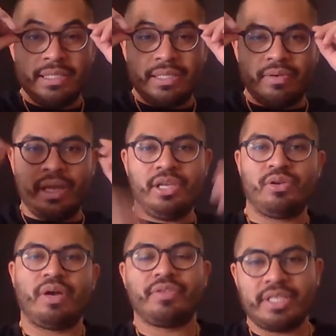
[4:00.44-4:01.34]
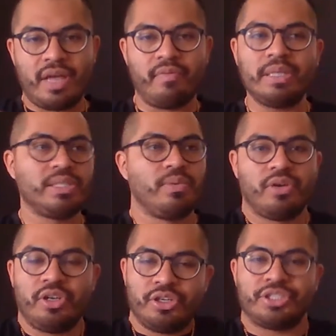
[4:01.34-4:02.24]
right? You don't have to say that affirmation anymore.
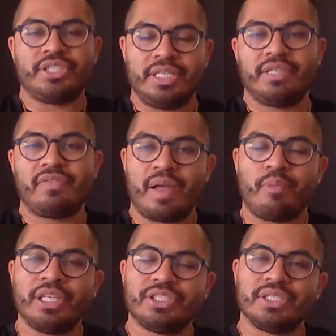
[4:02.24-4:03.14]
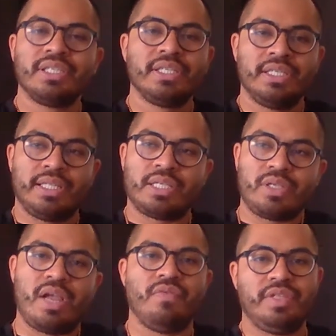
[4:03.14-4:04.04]
You're just in the vibration.
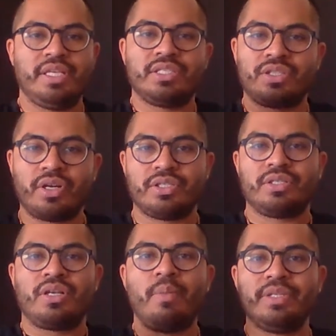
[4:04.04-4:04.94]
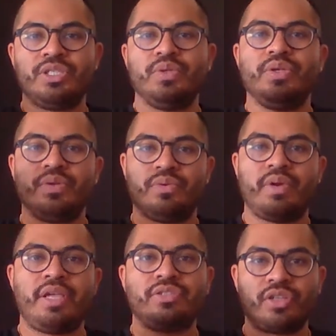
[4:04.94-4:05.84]
Everything starts coming to you,
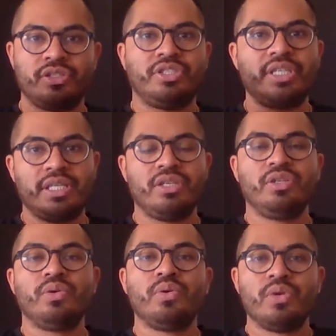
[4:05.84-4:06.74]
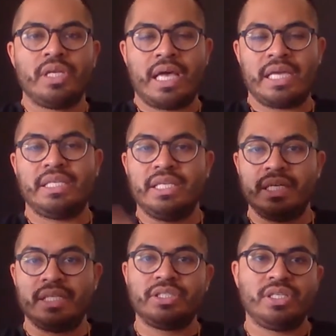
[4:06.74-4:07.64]
right? You start seeing new
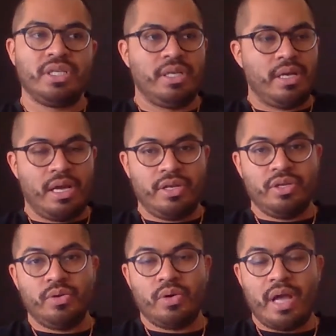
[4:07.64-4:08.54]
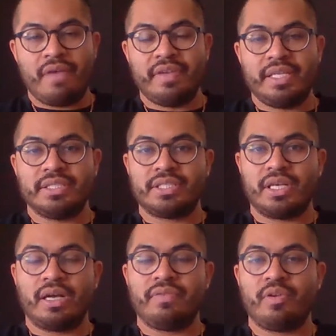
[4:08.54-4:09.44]
ideas, new evidence
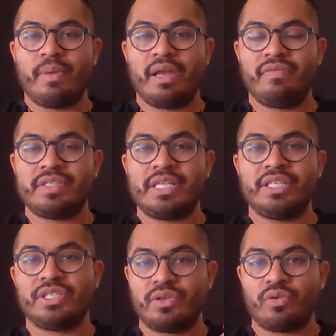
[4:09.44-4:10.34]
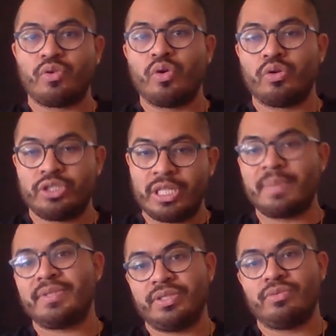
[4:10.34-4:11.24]
of your manifestation, or
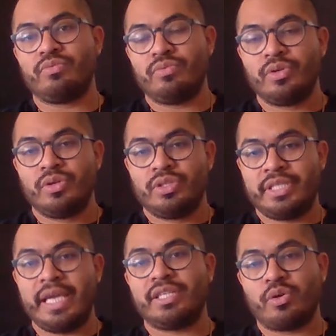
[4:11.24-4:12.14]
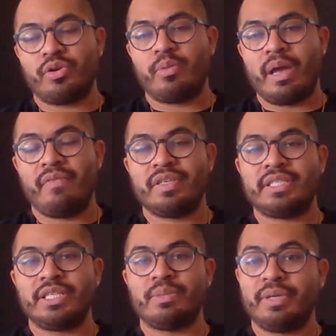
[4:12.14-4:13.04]
steps to take toward your
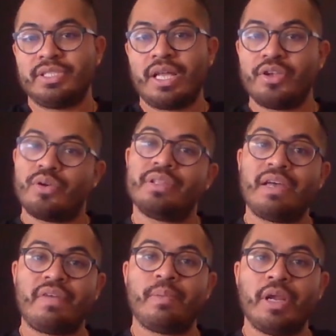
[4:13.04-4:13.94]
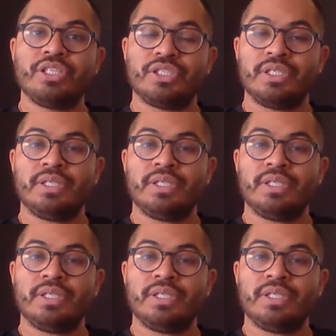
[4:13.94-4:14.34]
manifestation, because now you're on that vibration.